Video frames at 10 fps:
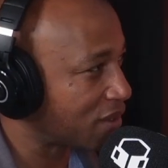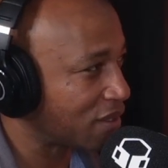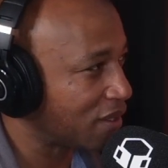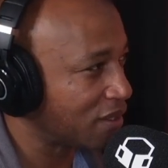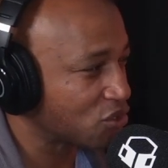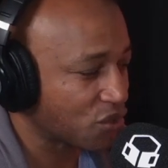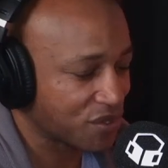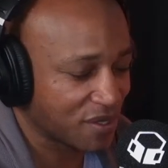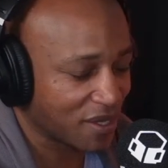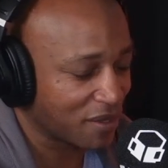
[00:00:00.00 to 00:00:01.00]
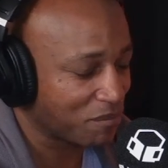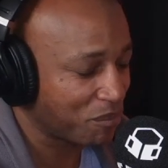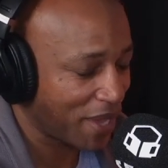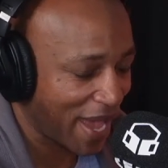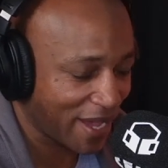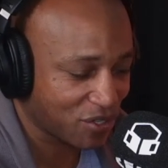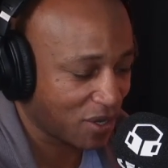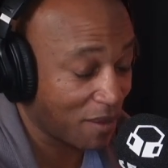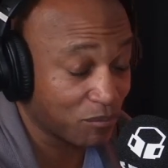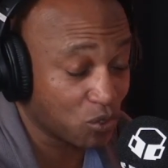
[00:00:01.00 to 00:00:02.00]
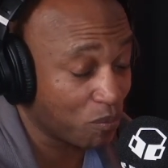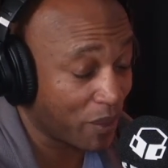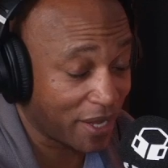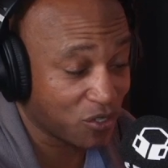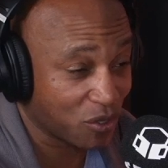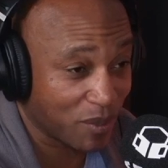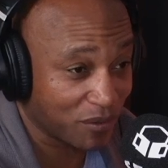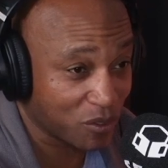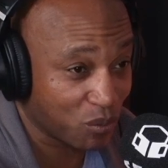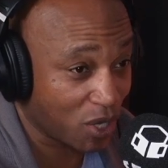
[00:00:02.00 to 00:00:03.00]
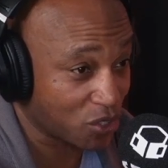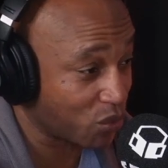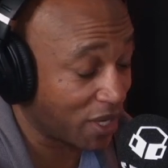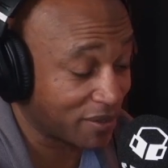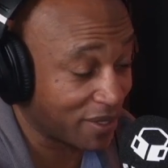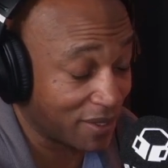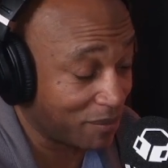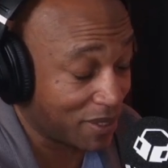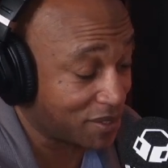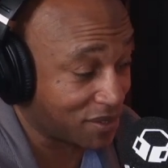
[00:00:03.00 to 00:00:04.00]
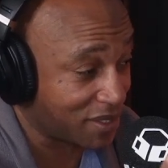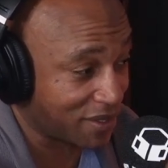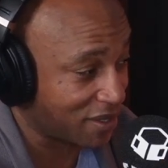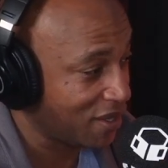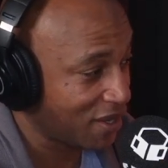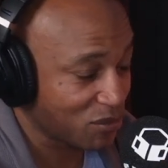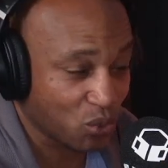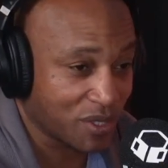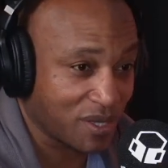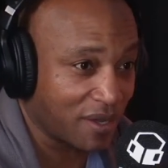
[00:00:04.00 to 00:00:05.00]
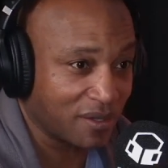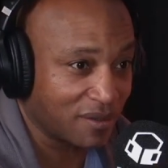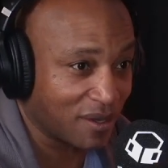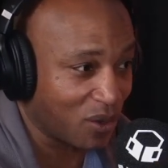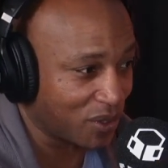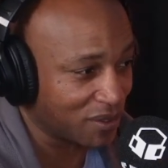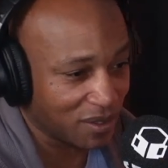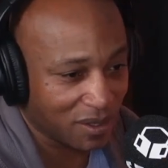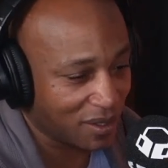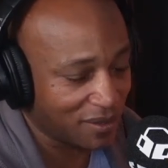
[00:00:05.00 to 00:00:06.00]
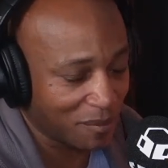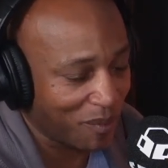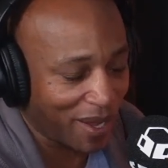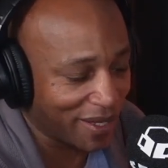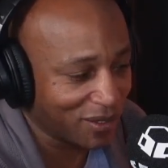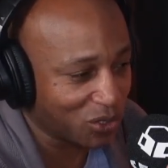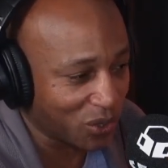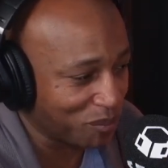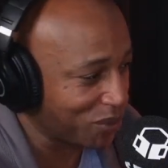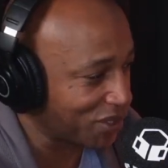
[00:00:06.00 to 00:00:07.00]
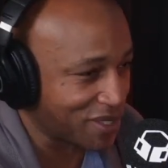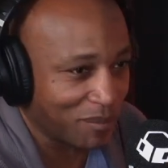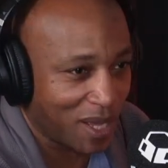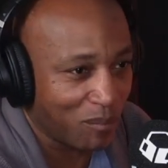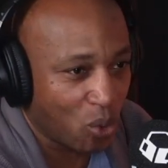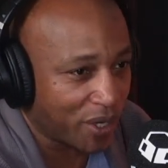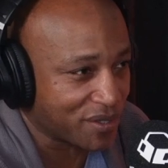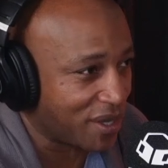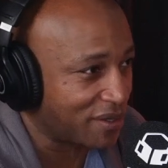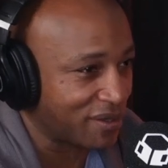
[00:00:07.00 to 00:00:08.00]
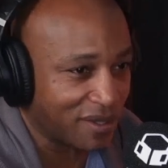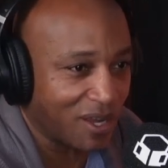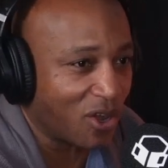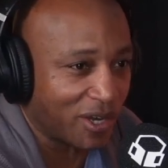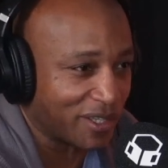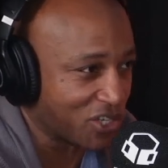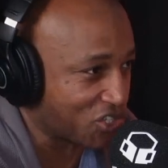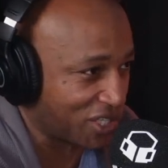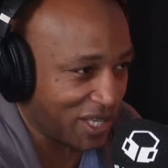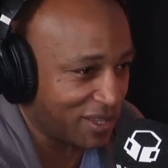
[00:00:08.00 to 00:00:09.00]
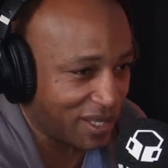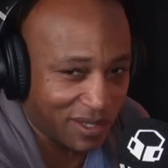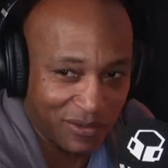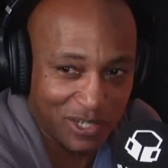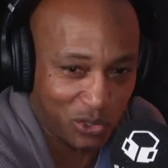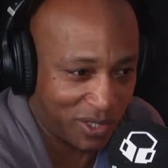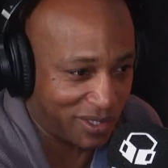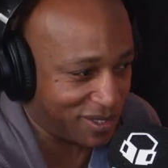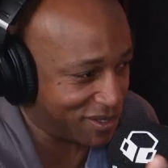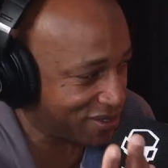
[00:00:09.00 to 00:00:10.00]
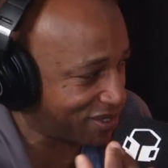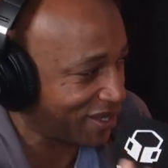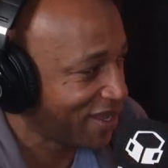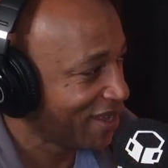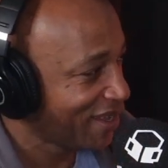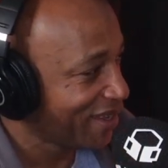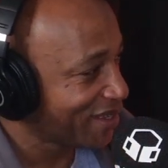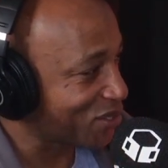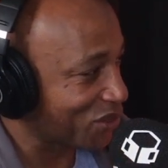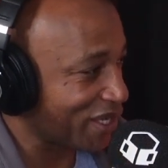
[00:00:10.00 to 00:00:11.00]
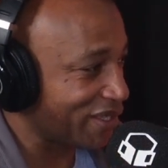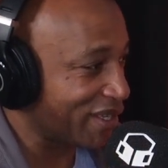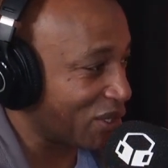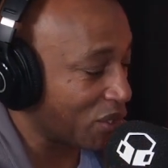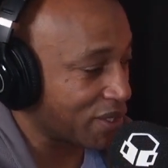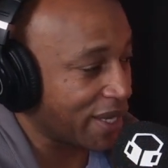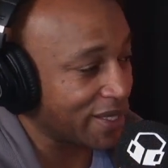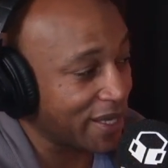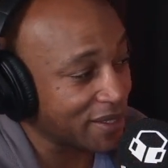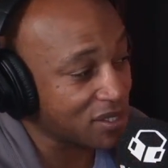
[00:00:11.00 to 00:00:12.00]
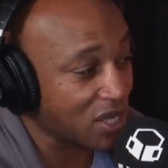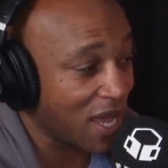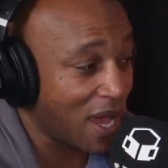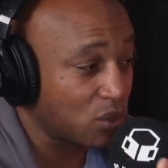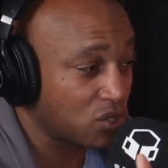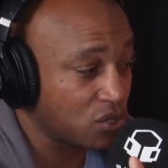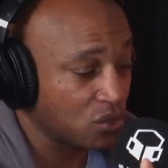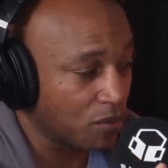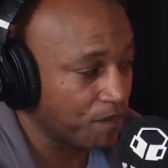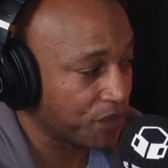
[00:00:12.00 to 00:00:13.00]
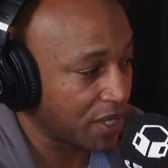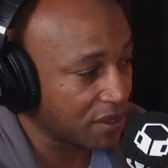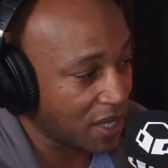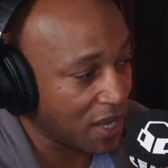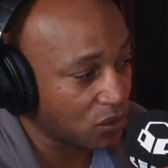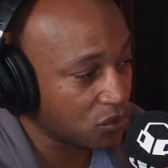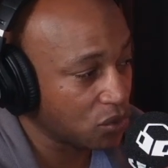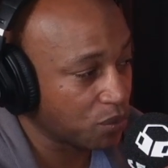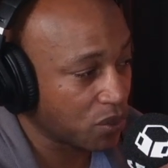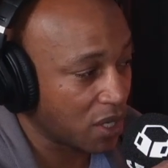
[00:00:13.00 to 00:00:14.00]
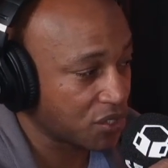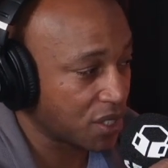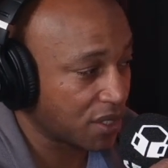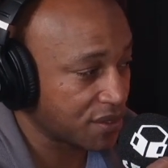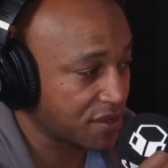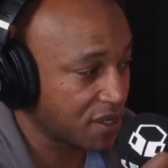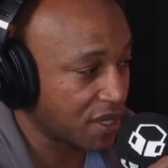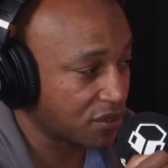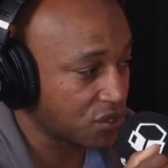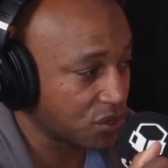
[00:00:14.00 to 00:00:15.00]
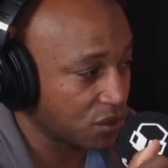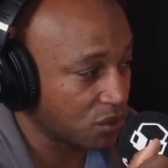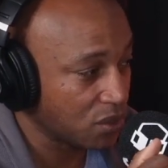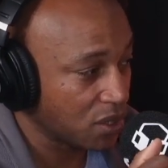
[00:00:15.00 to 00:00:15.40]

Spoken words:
interesting and I'm so passionate about this project. When I tell them, I'm so excited, and they buy into it, because I'm more excited than they are initially, and then eventually it's just get. So they learn, and it's the how-to, and the how-to project is they get to